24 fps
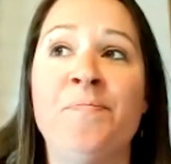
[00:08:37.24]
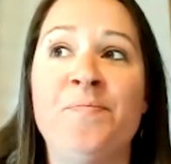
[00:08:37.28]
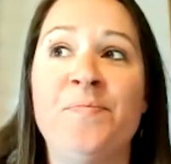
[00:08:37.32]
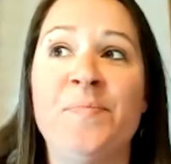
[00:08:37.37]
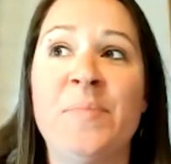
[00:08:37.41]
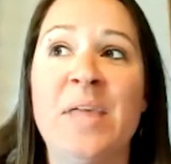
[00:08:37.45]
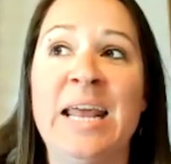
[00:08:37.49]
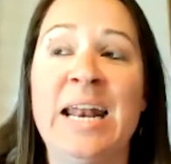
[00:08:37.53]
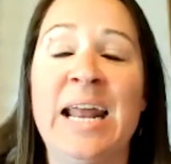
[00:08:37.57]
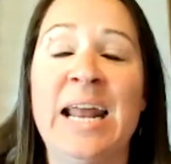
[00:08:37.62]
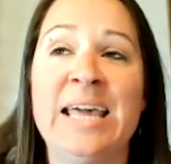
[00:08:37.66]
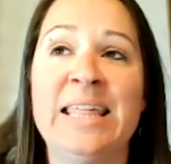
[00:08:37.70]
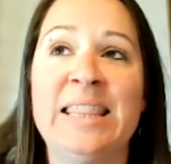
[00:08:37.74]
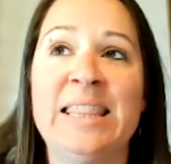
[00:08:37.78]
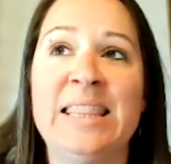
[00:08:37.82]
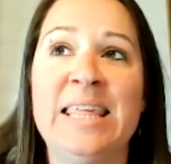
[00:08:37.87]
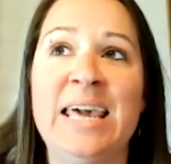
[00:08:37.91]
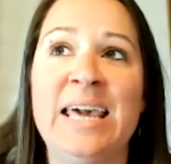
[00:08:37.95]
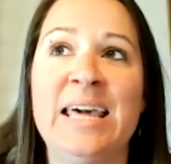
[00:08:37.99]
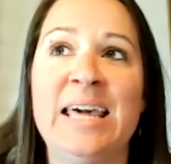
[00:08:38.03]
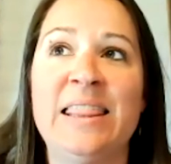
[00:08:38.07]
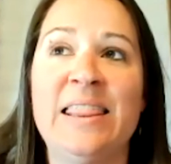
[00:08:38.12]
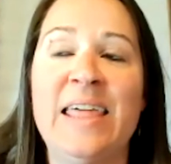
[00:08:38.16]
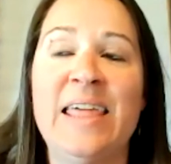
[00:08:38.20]
And I
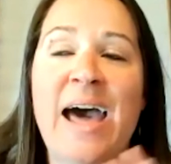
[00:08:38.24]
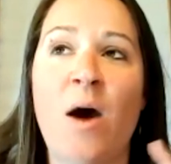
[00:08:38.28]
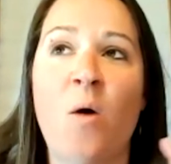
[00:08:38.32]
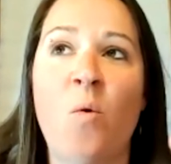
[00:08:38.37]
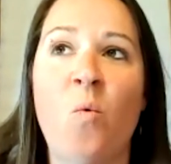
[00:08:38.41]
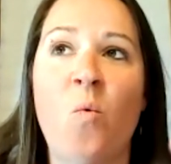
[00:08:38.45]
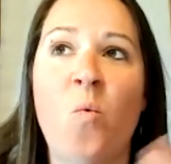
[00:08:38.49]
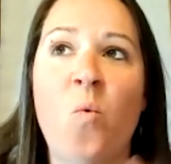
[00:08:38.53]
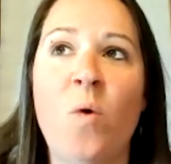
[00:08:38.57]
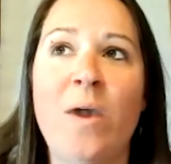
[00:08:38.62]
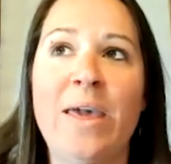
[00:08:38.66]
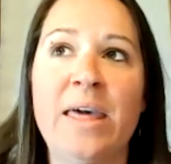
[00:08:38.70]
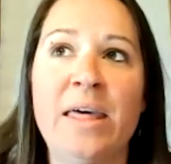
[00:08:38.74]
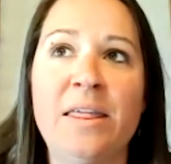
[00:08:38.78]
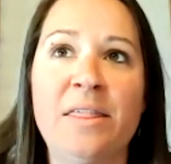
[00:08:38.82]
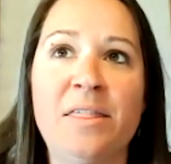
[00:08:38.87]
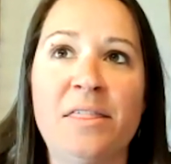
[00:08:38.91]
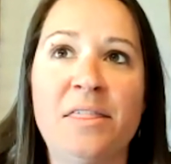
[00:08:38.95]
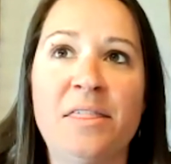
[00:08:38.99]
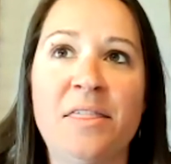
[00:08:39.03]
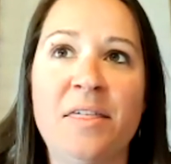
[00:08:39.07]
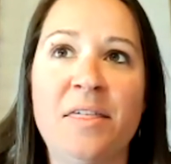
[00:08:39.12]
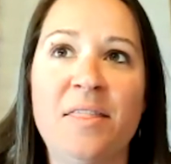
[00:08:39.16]
think that with